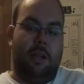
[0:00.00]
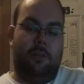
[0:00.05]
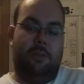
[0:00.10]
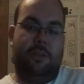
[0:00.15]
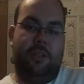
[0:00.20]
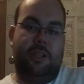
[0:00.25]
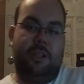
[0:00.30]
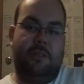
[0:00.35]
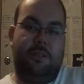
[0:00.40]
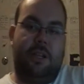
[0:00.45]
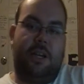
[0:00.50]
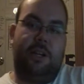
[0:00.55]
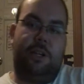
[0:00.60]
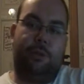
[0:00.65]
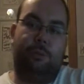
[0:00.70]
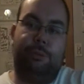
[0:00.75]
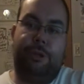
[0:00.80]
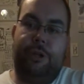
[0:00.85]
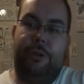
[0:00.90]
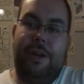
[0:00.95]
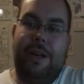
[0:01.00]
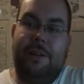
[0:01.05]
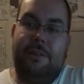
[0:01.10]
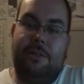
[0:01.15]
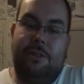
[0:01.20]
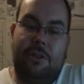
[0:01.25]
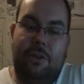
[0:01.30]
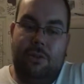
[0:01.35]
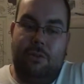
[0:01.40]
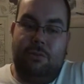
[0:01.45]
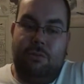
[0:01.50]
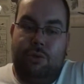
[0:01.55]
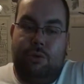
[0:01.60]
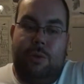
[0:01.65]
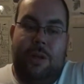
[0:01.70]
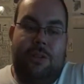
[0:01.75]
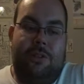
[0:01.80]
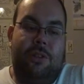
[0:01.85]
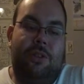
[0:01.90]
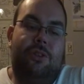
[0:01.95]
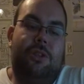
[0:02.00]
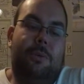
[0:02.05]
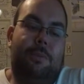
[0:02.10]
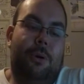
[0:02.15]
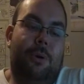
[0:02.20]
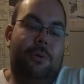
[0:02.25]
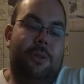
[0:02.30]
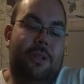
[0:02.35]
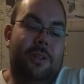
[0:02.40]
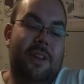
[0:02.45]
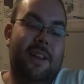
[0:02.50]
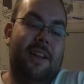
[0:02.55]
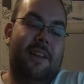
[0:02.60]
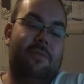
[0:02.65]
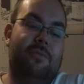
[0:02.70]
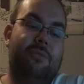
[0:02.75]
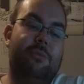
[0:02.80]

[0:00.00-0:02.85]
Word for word: The entire rear end directed at the opponent.